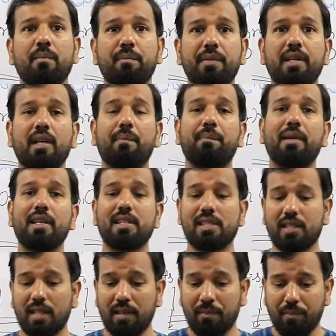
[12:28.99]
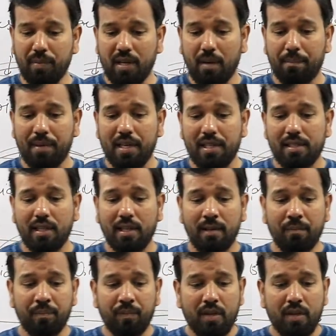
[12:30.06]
MEGA plays a